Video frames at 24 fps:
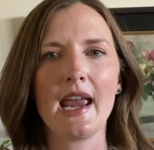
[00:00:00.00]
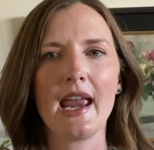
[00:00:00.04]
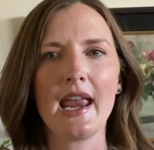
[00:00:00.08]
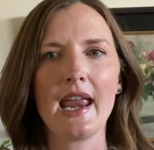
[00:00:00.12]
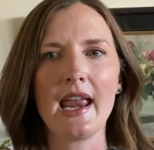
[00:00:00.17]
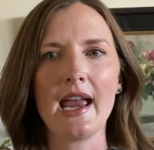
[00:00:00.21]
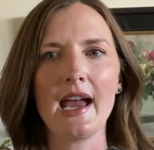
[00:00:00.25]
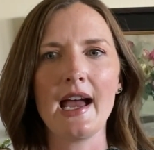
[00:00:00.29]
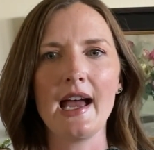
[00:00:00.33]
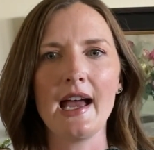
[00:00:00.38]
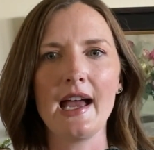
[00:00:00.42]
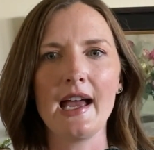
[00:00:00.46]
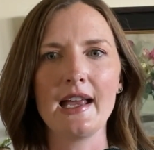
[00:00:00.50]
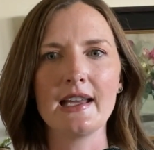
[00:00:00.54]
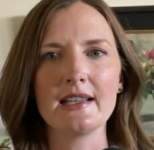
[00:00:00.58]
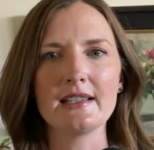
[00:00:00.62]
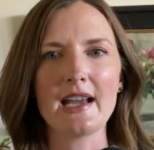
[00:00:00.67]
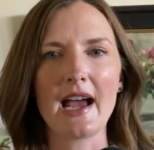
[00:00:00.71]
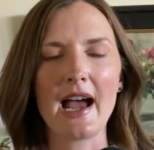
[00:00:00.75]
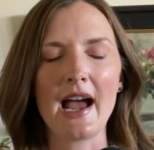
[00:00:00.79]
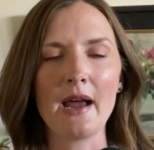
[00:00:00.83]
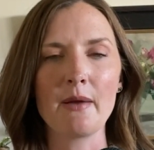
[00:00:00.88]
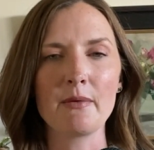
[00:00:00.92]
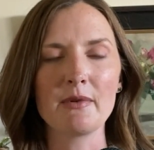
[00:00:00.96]
And
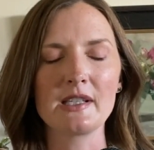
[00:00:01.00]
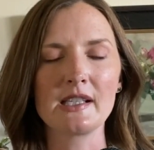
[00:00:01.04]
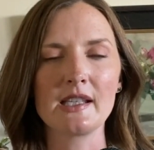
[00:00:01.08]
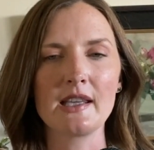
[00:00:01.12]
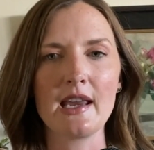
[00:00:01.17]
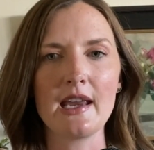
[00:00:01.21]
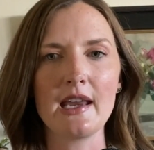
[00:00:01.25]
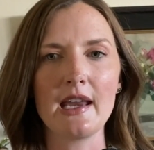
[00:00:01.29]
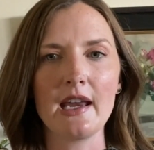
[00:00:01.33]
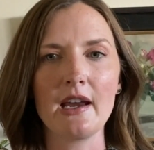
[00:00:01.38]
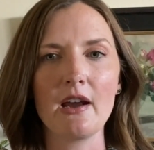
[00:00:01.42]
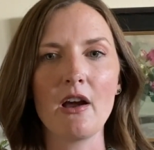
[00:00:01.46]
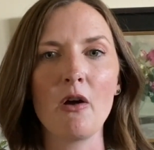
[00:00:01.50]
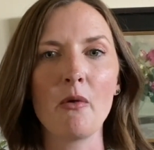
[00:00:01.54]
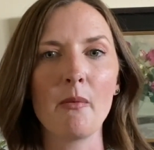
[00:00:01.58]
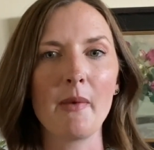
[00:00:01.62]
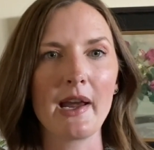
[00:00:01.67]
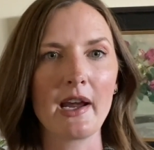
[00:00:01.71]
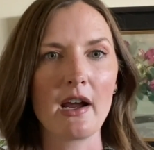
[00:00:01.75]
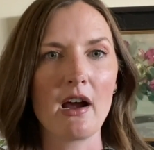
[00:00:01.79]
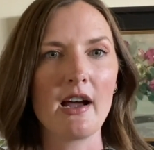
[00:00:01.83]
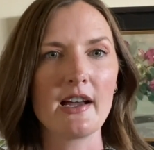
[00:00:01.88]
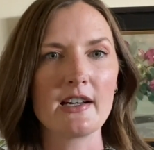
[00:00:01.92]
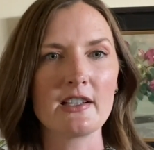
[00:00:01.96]
I was thinking, oh
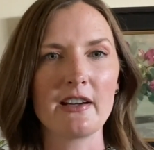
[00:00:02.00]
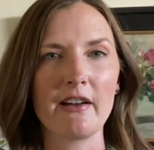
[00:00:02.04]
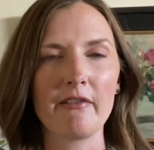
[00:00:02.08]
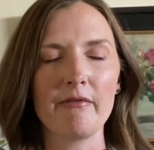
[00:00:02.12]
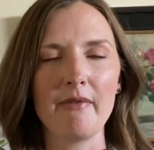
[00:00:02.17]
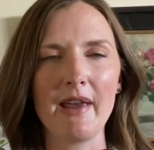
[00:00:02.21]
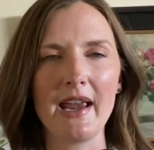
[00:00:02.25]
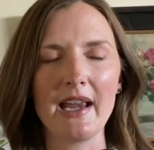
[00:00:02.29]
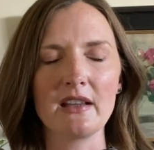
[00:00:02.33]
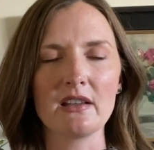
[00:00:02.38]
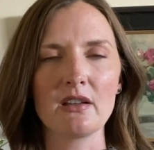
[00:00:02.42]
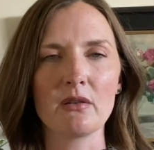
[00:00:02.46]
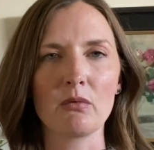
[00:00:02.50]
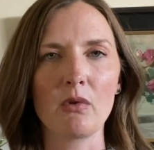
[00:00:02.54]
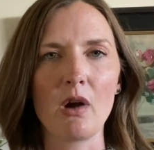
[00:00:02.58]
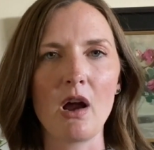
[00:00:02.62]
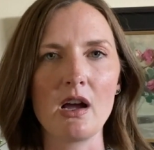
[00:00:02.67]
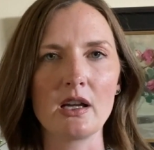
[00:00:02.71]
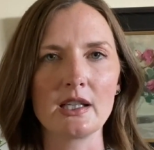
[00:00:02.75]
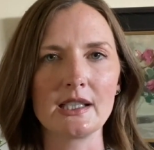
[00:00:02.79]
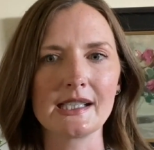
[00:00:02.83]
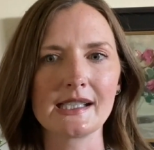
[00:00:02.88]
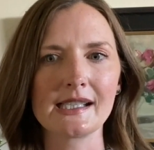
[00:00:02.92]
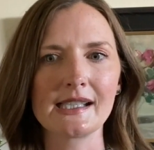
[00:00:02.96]
my gosh, I've made the
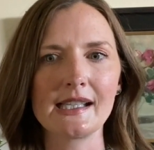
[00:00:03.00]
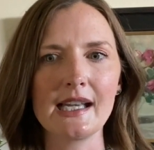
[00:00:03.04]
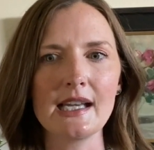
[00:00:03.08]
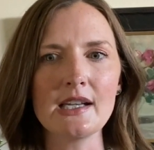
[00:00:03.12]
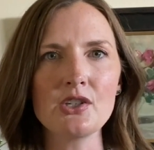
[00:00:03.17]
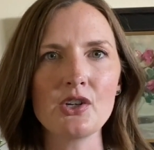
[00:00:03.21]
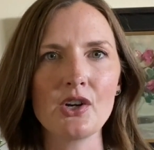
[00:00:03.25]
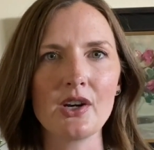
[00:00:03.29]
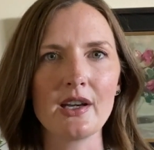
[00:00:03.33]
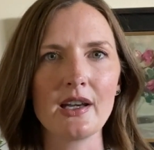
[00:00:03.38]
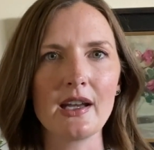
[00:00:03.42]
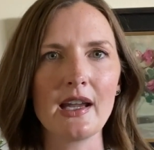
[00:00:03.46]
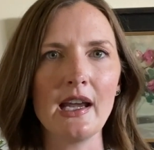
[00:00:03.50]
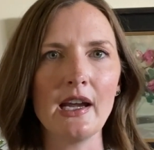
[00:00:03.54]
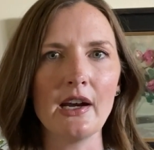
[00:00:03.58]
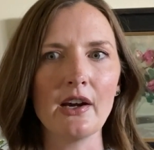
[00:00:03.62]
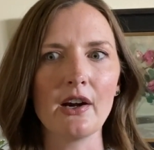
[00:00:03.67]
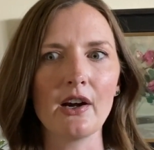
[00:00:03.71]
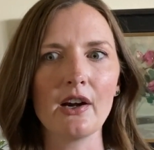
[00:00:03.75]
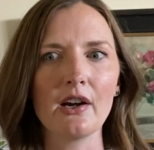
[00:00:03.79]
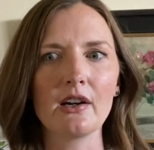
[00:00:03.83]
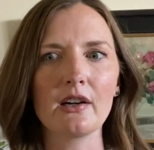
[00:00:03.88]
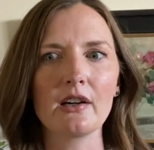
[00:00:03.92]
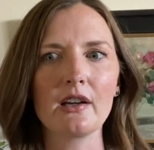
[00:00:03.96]
wrong decision
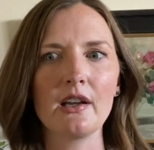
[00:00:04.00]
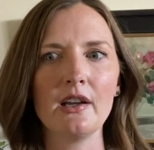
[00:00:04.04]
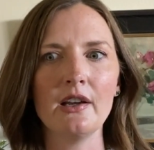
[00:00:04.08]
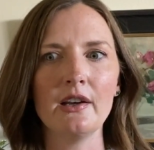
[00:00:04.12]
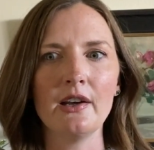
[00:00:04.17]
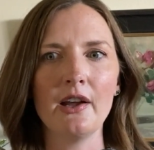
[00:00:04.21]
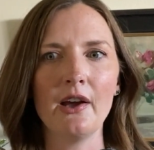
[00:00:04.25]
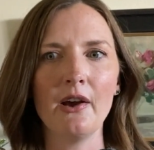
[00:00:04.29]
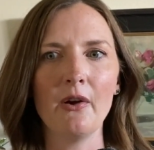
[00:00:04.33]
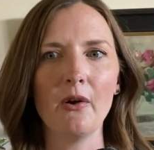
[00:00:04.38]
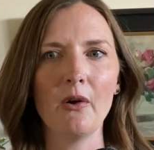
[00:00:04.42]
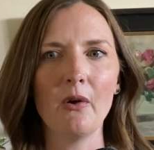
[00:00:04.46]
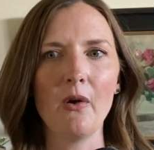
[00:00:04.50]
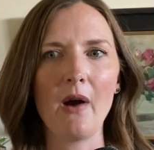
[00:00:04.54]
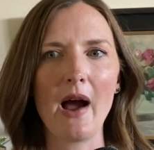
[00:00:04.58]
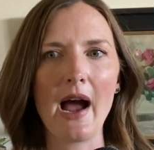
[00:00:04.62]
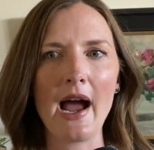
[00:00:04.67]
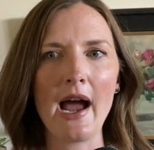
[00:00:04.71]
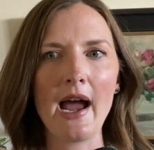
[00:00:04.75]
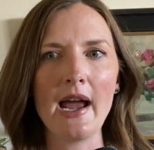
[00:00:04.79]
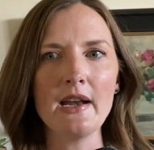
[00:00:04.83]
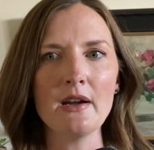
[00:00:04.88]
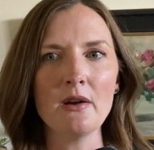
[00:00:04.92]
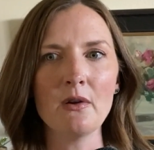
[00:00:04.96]
here.
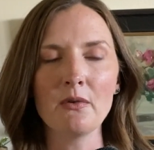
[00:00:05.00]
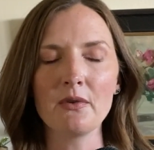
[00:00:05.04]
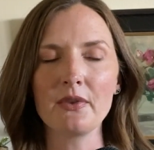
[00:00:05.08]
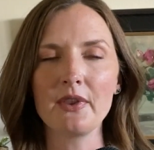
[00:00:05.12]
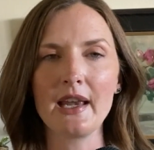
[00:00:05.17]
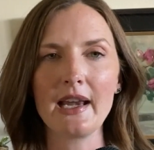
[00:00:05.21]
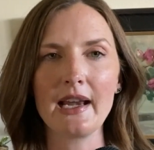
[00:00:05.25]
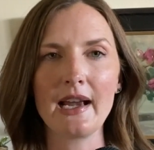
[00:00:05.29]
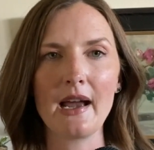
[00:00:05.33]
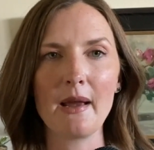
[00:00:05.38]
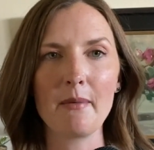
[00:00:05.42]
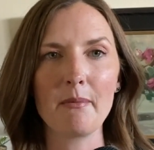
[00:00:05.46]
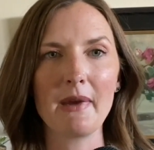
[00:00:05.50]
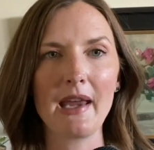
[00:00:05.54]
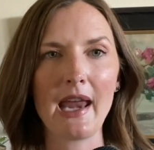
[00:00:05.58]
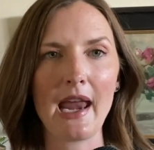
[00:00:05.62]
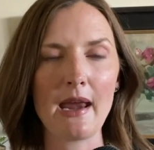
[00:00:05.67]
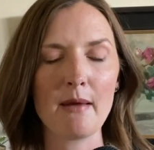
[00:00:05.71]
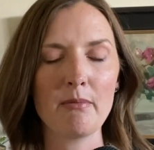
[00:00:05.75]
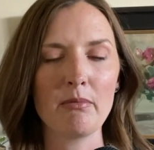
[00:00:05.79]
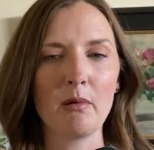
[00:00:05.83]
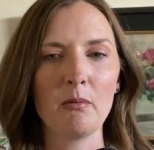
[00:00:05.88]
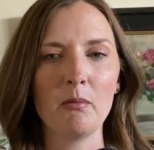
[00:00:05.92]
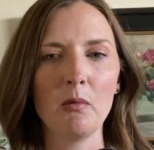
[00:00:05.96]
I don't think I'm
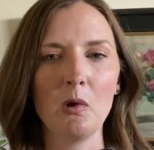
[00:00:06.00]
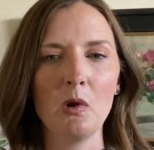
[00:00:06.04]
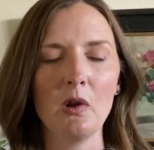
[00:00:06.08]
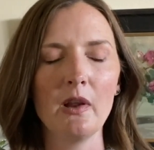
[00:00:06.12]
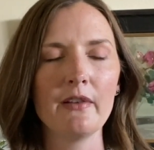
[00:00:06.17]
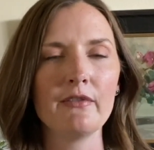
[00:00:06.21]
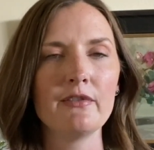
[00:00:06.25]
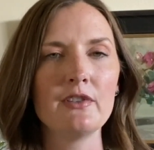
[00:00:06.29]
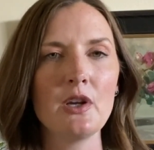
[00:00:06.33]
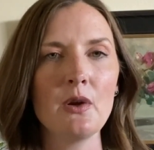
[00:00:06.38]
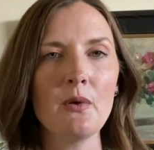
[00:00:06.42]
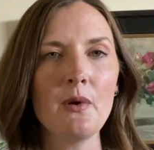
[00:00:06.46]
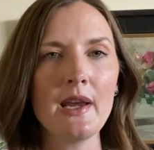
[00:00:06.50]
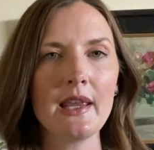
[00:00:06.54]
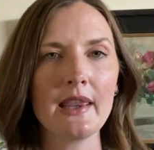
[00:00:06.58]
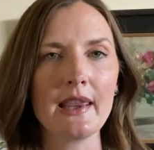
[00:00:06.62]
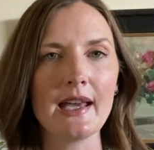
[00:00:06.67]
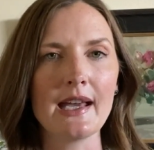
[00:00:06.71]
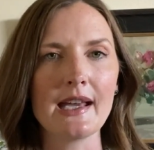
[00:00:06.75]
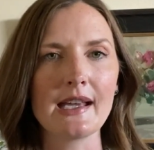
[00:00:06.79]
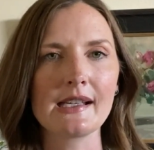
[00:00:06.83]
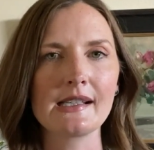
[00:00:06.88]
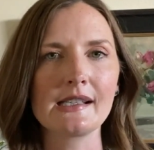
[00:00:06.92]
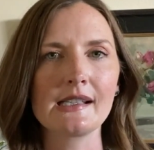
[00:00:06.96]
capable of doing
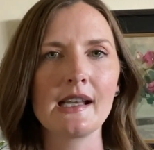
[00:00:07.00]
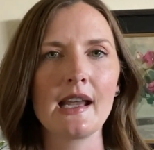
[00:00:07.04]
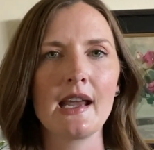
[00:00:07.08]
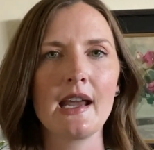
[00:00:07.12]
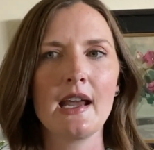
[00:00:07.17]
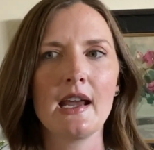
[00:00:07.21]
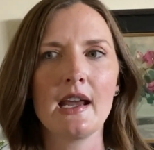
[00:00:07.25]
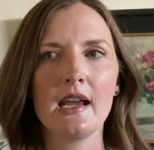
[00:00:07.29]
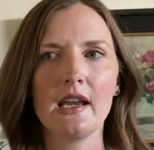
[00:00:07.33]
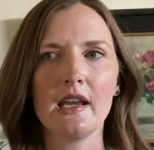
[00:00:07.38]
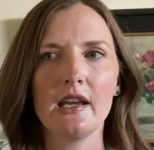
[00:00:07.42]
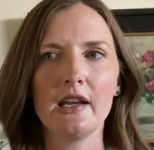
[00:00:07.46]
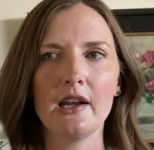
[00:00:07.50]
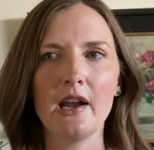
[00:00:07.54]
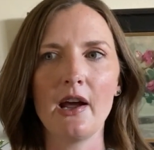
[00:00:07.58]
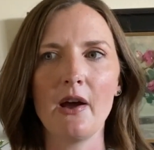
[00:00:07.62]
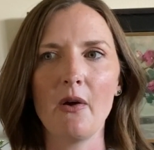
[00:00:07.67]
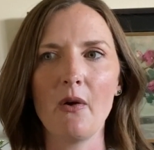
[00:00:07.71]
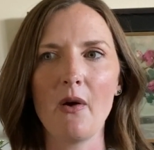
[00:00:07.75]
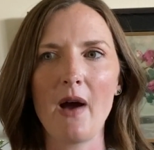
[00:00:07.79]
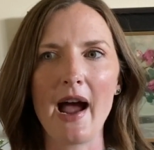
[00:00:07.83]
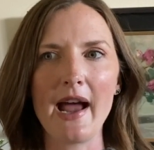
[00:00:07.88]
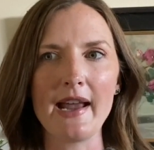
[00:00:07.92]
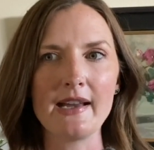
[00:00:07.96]
this.
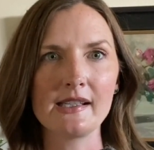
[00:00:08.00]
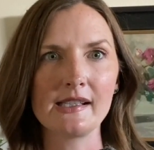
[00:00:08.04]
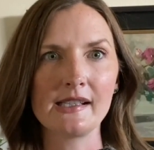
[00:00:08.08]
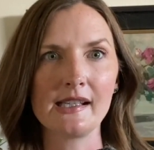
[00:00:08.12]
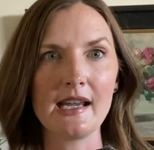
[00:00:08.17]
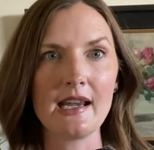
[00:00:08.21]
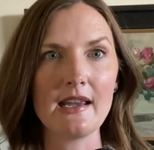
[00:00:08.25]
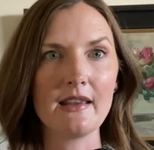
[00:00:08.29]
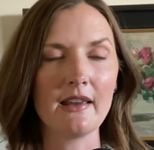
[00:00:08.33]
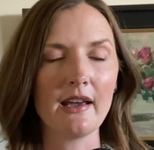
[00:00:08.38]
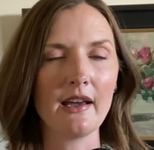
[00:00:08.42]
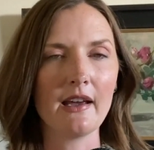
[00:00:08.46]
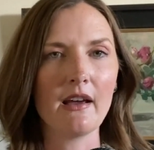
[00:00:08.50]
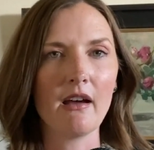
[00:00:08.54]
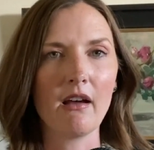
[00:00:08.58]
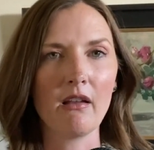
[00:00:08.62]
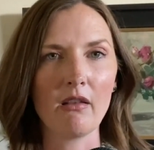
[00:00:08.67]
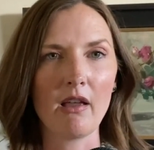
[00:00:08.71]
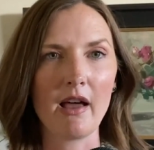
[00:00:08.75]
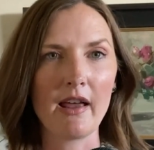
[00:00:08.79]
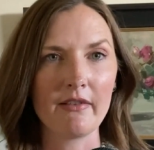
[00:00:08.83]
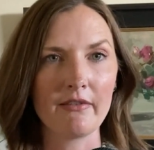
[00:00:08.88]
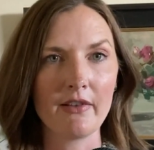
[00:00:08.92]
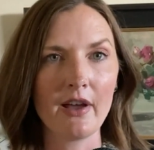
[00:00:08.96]
I see that a
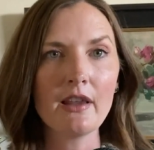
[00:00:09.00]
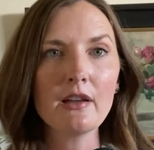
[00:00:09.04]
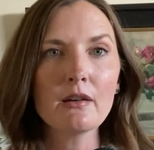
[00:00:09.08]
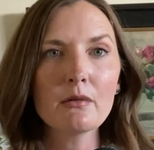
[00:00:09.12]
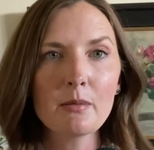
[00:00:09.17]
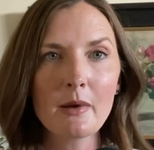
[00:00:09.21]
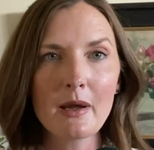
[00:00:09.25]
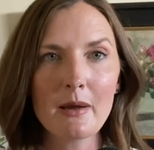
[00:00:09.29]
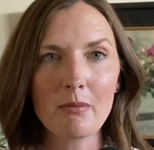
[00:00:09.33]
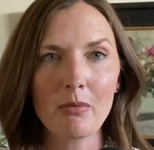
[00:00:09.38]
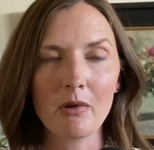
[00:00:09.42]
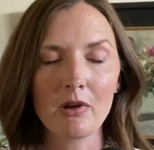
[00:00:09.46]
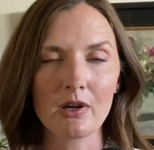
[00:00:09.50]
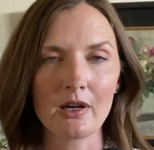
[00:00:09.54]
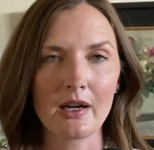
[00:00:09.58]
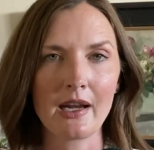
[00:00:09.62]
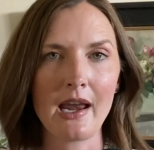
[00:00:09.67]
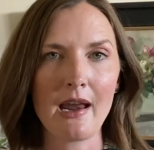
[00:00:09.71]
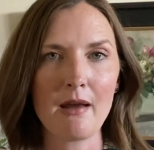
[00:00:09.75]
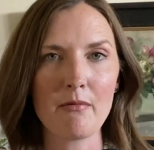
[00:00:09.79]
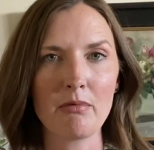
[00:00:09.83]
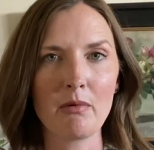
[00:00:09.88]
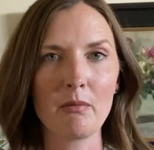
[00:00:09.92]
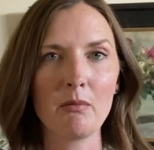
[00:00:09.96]
lot of other people are
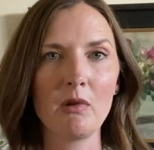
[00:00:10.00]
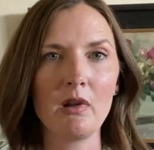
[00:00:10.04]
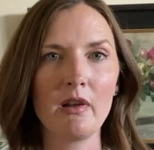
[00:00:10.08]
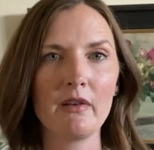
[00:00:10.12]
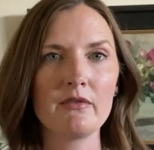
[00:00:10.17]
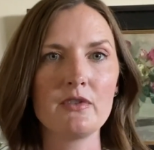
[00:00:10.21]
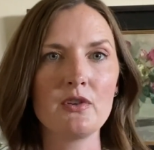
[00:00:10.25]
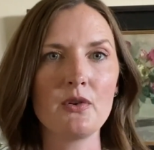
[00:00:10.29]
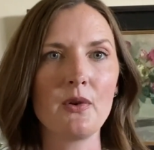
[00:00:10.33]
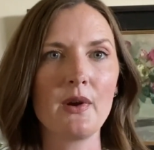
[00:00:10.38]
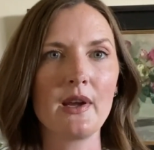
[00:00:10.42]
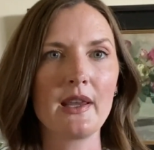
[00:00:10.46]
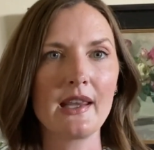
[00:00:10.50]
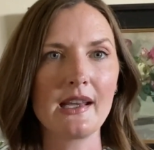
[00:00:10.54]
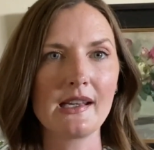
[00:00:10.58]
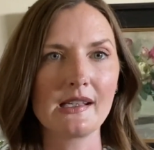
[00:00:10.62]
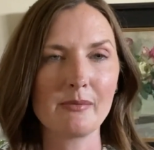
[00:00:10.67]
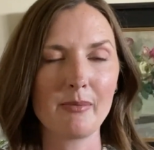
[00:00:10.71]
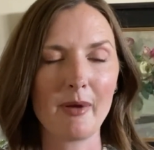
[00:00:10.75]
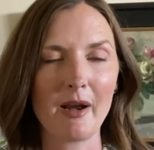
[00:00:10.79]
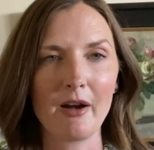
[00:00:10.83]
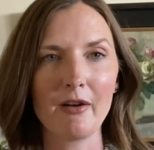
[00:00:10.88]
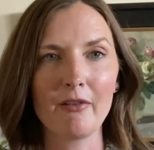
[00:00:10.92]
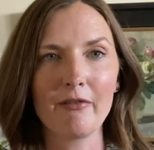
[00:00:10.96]
capable of doing this,
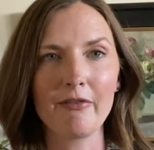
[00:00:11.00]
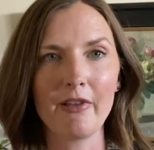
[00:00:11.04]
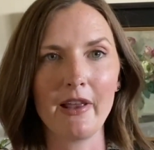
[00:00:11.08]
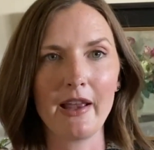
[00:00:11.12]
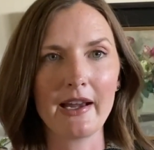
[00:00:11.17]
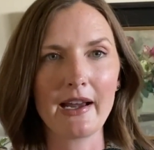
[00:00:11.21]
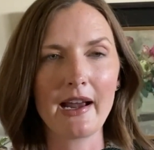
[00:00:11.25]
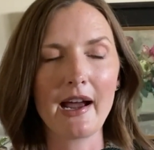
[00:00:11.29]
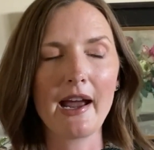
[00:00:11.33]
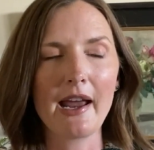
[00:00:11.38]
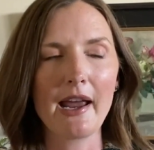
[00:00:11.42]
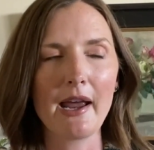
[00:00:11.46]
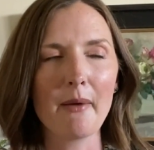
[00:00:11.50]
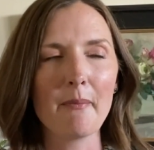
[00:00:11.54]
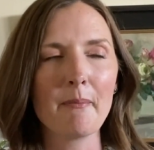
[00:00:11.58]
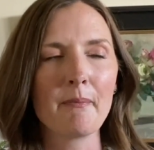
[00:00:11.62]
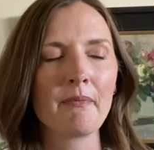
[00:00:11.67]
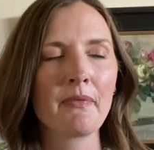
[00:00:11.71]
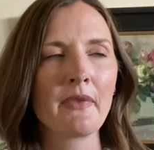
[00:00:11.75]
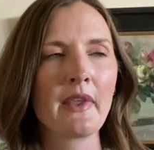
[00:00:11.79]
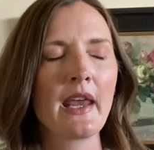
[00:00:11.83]
but I don't feel like I am.